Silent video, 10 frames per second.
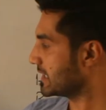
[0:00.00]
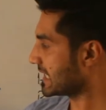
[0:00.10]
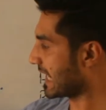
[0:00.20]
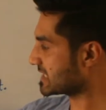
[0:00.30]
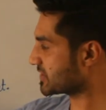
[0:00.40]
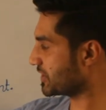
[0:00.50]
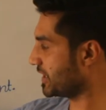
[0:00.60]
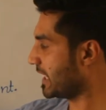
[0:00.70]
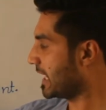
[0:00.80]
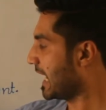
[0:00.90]
Next
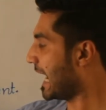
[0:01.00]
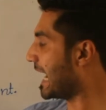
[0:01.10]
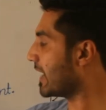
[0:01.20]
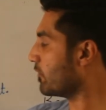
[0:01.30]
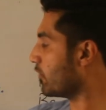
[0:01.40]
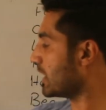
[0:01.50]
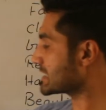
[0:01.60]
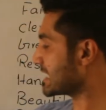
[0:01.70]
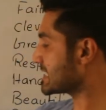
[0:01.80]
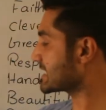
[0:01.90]
see, I was
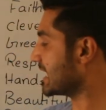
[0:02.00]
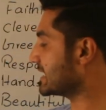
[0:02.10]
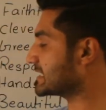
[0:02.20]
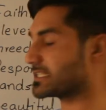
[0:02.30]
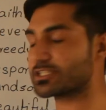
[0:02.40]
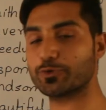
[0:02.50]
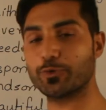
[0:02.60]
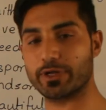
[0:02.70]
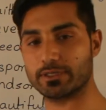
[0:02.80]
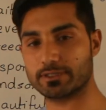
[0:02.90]
an intelligent
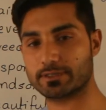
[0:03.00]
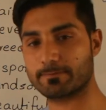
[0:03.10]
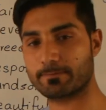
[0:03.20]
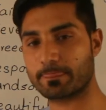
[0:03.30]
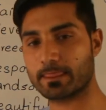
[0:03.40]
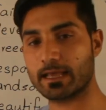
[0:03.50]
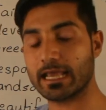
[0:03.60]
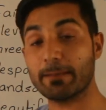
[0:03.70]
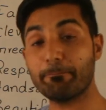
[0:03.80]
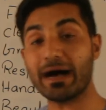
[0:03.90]
student.
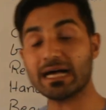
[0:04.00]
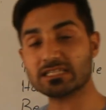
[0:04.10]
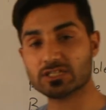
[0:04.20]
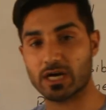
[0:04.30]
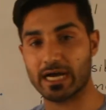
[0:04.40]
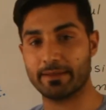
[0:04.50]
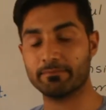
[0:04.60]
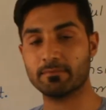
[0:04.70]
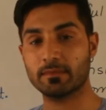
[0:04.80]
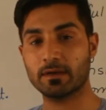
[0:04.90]
In past
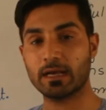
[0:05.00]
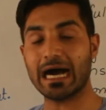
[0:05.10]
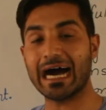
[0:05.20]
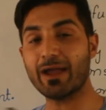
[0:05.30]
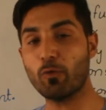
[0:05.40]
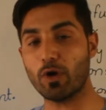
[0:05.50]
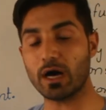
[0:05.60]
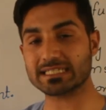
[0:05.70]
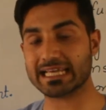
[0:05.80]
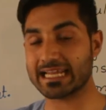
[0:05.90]
time, I
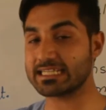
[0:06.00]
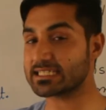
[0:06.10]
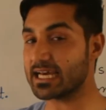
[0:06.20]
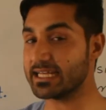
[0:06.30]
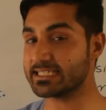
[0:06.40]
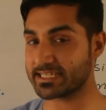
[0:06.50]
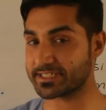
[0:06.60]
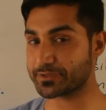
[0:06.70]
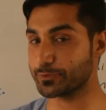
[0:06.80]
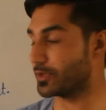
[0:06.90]
was an intelligent
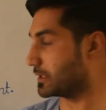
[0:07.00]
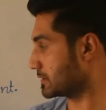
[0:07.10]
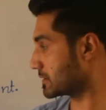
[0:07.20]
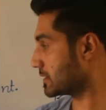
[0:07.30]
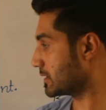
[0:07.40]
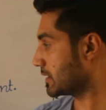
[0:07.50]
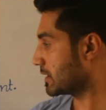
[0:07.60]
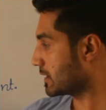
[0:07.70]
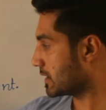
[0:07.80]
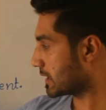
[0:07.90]
student.
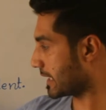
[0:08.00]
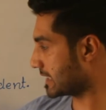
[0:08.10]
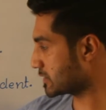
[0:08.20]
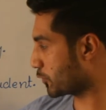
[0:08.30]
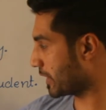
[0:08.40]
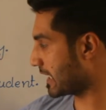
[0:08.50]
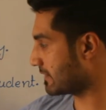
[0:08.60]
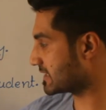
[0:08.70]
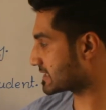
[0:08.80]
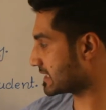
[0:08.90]
Next we
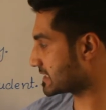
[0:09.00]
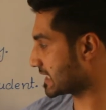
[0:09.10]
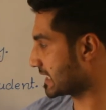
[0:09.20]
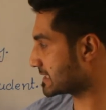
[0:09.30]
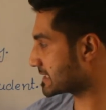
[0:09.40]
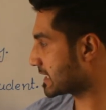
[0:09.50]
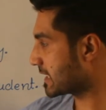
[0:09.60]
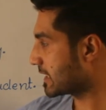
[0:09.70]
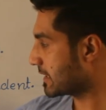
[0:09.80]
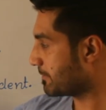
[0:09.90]
have the sentence,
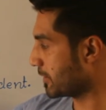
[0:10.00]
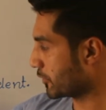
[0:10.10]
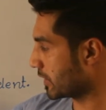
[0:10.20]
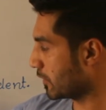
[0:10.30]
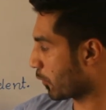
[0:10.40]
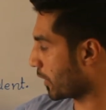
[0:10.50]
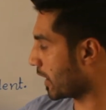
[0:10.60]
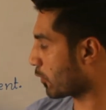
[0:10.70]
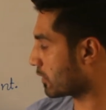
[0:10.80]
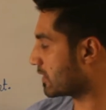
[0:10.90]
plural,
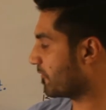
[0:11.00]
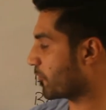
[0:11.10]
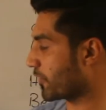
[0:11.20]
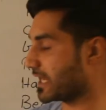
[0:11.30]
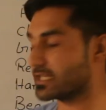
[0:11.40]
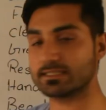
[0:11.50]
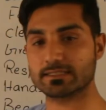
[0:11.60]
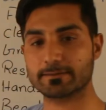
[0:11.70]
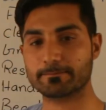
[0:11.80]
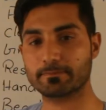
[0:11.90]
we were
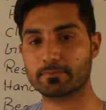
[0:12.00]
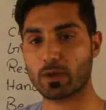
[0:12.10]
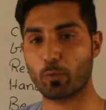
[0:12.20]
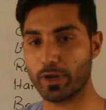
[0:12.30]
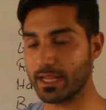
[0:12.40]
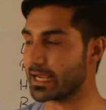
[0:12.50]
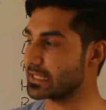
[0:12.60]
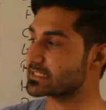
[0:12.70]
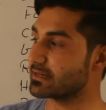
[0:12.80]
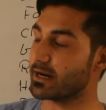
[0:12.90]
friends. We
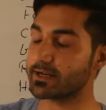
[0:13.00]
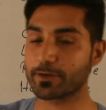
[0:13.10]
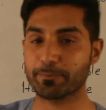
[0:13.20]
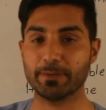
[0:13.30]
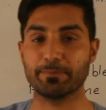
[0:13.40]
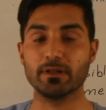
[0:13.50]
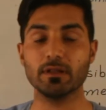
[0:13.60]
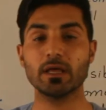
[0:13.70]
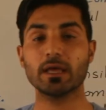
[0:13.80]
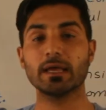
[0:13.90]
and some other
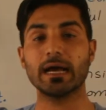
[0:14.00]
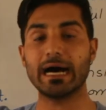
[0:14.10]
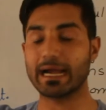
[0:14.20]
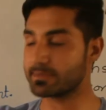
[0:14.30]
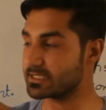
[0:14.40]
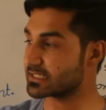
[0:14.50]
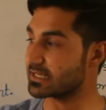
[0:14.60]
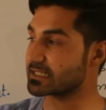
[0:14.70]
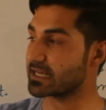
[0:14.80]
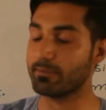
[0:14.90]
people, I'm
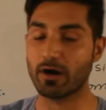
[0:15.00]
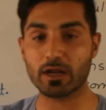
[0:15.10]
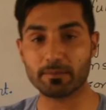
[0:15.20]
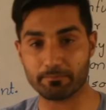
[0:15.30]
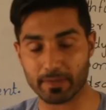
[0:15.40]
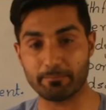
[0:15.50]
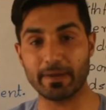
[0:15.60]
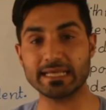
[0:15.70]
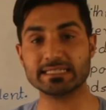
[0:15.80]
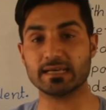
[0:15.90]
discussing about
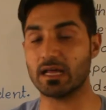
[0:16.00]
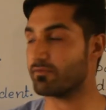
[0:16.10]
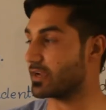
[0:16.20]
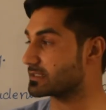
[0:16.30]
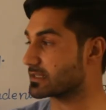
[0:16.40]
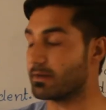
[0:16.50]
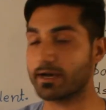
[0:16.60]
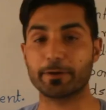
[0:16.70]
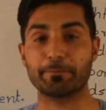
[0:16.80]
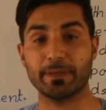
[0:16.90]
myself and some
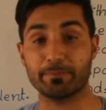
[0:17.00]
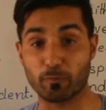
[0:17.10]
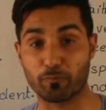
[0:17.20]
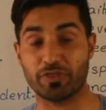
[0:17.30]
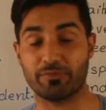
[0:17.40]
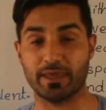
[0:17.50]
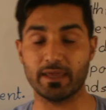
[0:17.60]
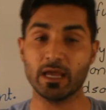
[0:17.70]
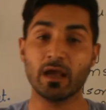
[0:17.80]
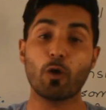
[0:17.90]
other people with
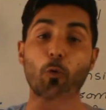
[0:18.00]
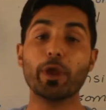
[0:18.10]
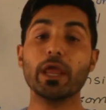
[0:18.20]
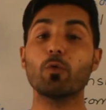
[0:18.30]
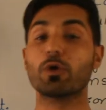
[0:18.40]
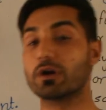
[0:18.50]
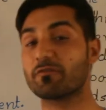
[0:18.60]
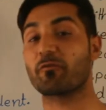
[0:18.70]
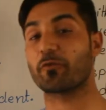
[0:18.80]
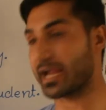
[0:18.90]
me, we were
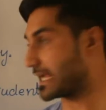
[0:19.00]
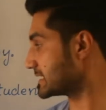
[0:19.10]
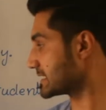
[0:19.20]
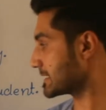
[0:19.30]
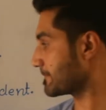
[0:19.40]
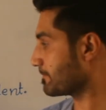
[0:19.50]
friends.